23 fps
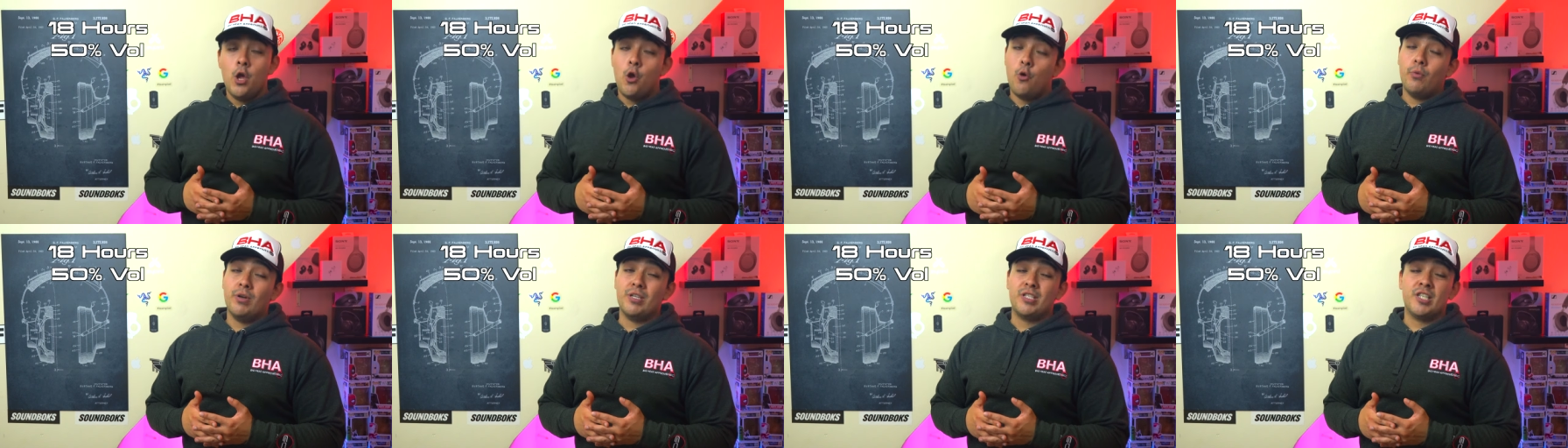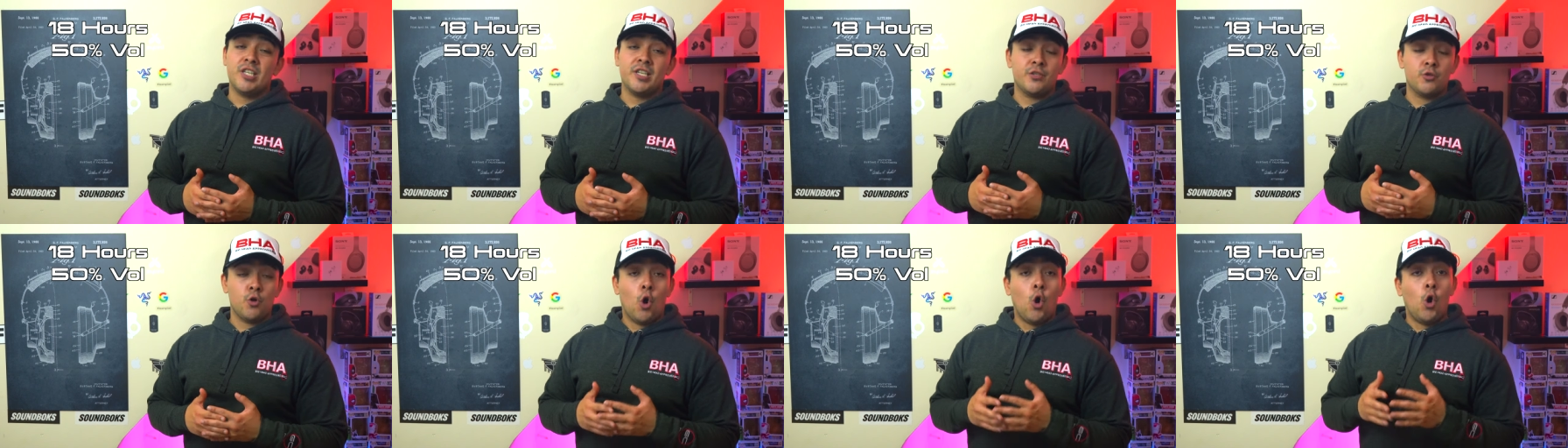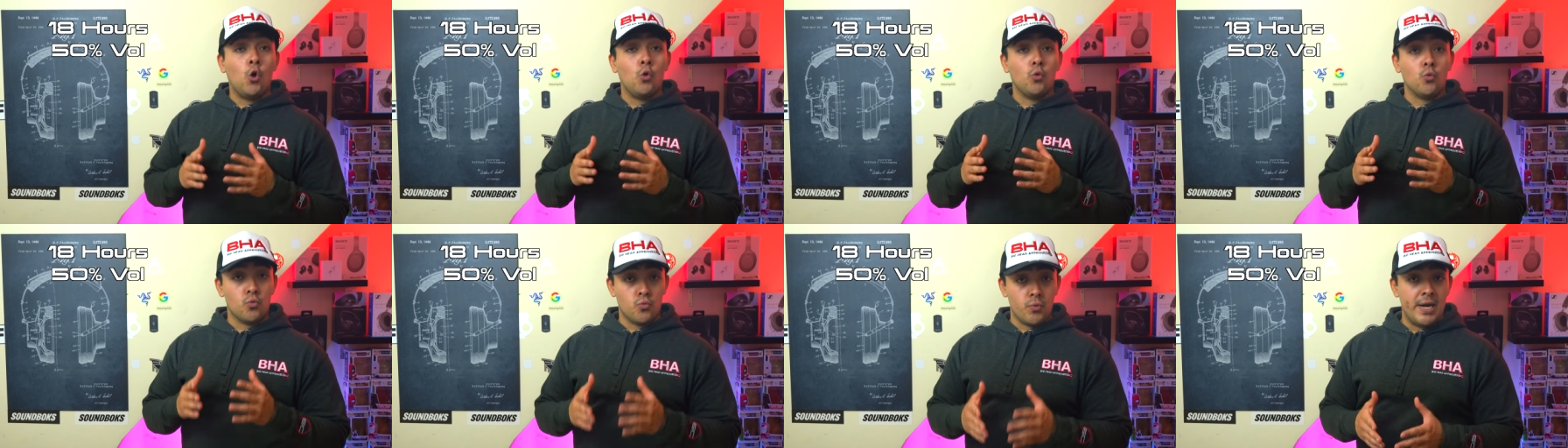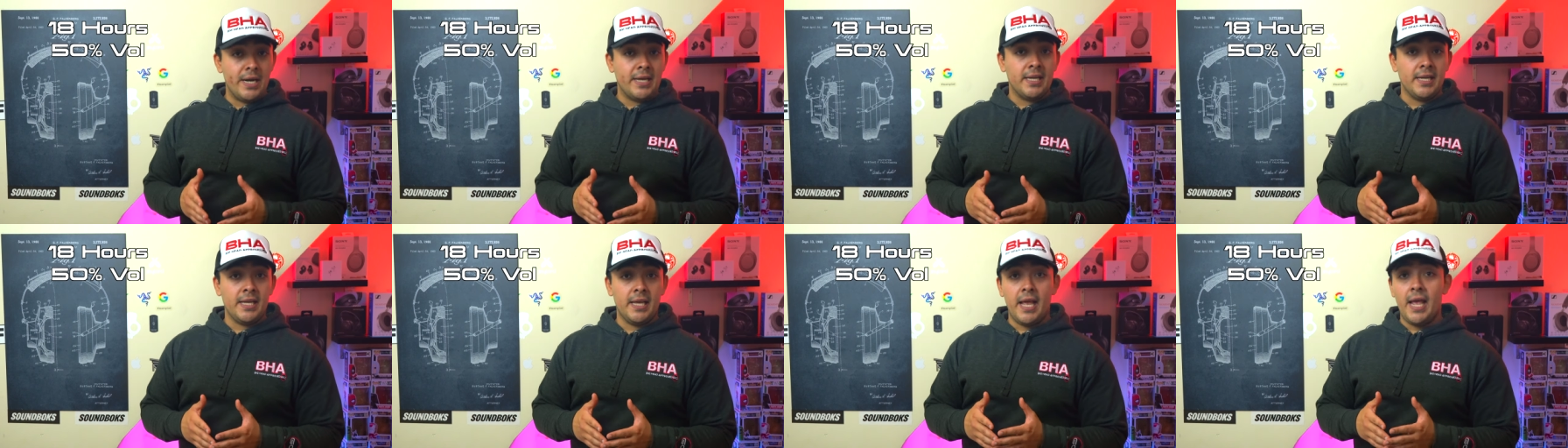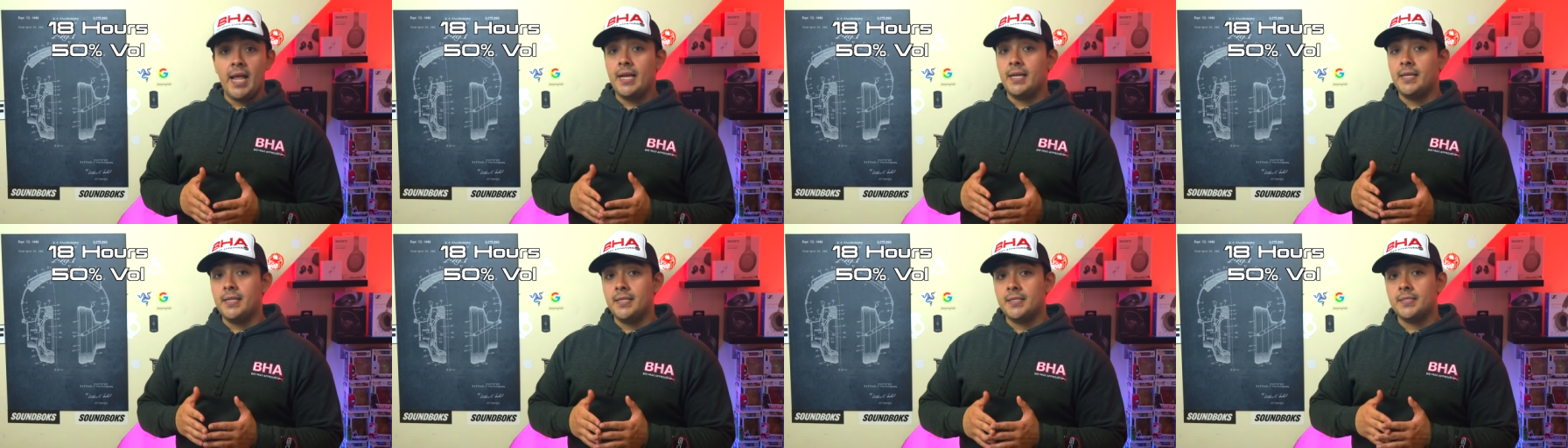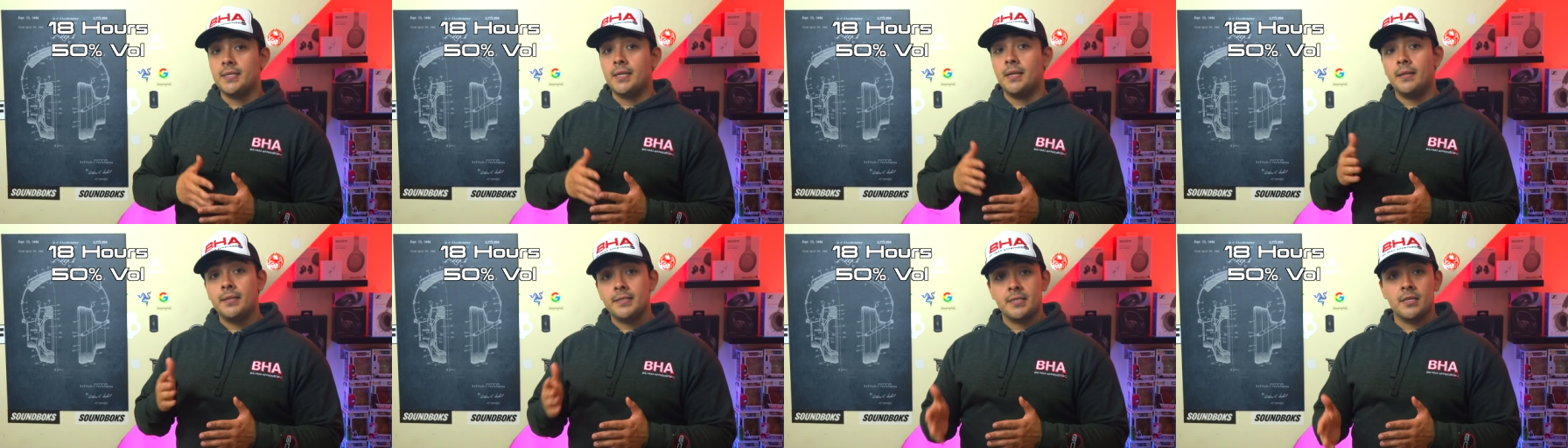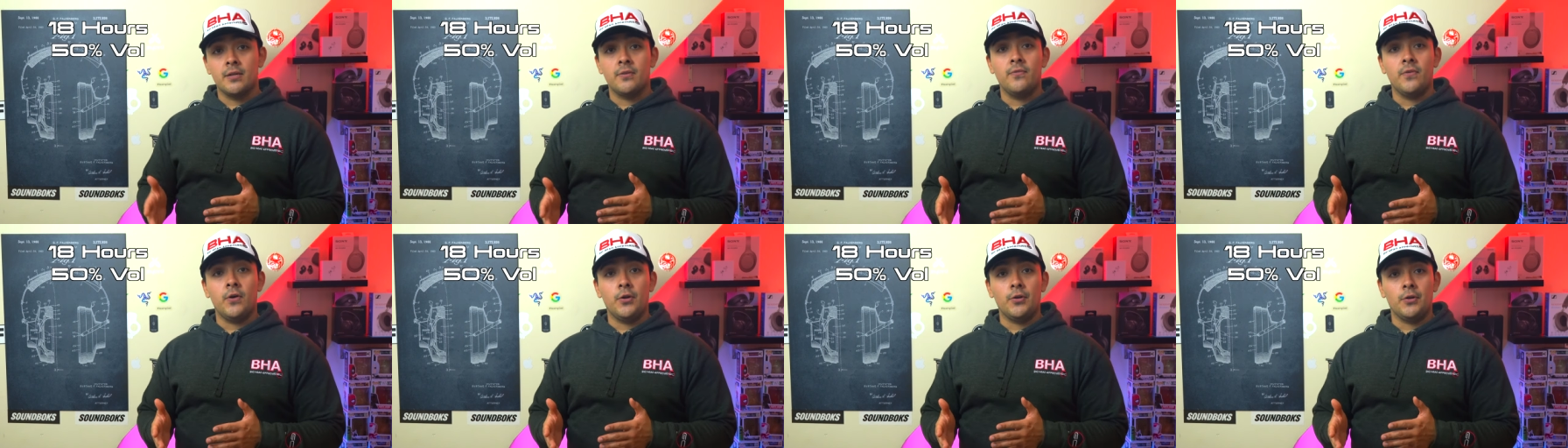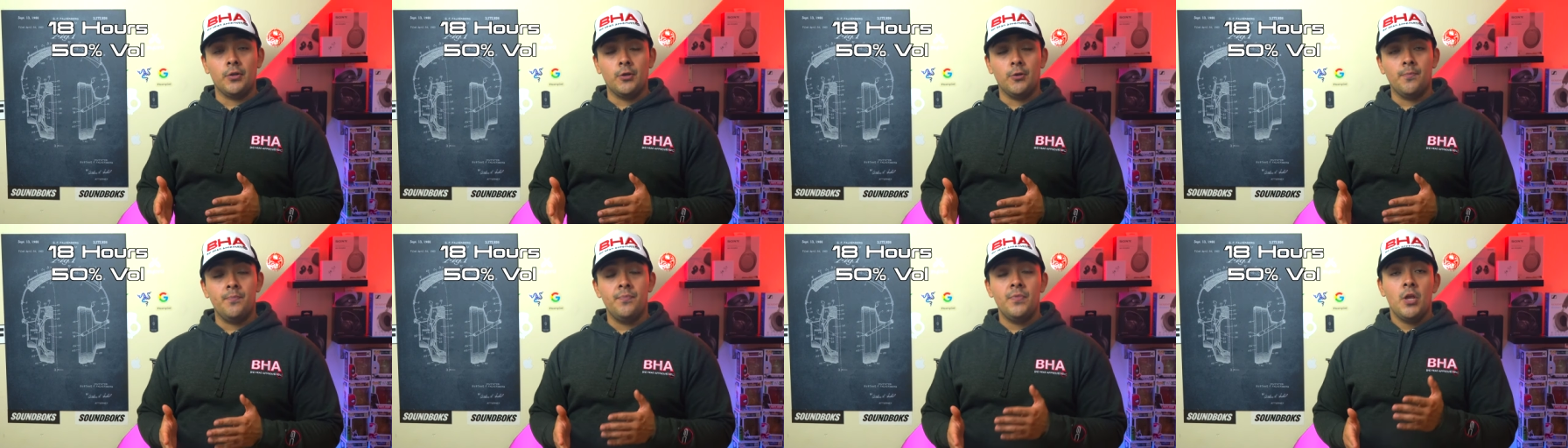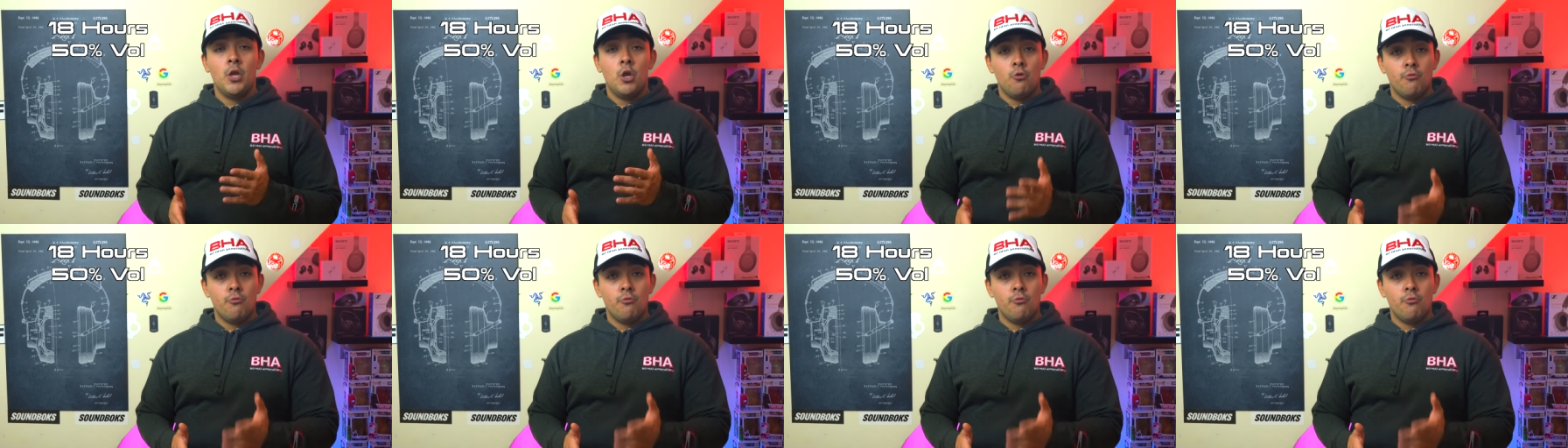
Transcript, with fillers: which is already a decent listening volume,